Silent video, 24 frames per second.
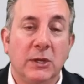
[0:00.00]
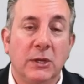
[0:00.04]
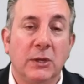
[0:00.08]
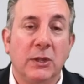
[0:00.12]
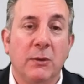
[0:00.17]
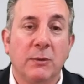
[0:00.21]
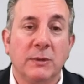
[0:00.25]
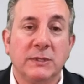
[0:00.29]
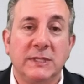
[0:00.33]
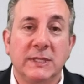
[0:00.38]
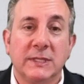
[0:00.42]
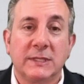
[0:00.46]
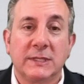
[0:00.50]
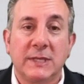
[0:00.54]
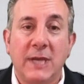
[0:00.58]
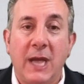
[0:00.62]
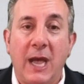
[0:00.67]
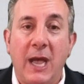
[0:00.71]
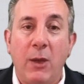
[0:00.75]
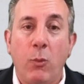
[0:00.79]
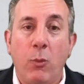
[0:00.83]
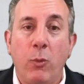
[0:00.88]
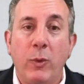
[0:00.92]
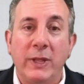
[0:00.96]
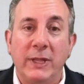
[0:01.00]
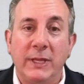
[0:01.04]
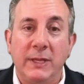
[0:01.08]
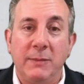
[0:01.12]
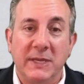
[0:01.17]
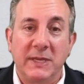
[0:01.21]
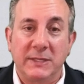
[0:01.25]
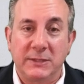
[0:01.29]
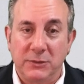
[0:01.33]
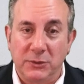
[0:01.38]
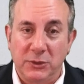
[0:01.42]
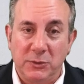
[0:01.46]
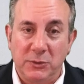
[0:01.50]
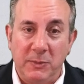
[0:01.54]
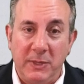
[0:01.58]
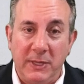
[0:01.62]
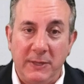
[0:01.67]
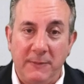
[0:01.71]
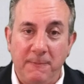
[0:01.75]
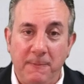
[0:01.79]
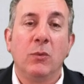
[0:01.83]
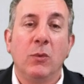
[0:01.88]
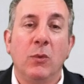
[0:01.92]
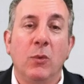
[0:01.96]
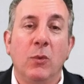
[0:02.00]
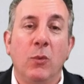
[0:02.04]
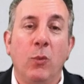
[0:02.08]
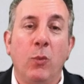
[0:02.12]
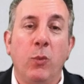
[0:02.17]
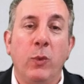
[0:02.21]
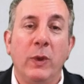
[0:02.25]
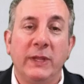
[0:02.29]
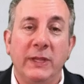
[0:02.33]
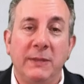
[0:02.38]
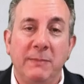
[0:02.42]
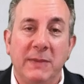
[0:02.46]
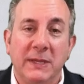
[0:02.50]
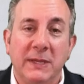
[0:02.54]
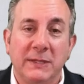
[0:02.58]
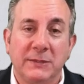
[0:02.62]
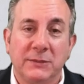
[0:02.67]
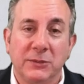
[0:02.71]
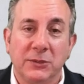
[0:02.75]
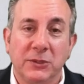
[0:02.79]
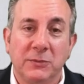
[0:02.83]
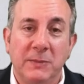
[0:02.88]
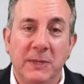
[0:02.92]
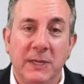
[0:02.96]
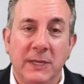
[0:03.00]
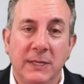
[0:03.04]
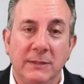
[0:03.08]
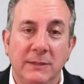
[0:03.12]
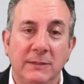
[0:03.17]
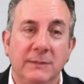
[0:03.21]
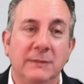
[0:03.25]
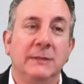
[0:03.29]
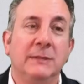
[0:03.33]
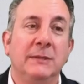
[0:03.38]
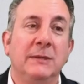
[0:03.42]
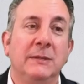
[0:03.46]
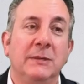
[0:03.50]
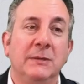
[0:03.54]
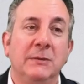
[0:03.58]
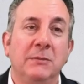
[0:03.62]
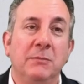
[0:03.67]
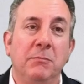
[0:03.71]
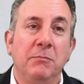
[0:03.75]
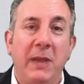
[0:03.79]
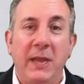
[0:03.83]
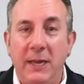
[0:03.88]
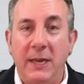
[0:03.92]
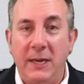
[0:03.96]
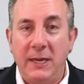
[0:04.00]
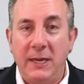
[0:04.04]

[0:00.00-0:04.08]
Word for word: there was this guy, Willy Messerschmitt. Willy Messerschmitt made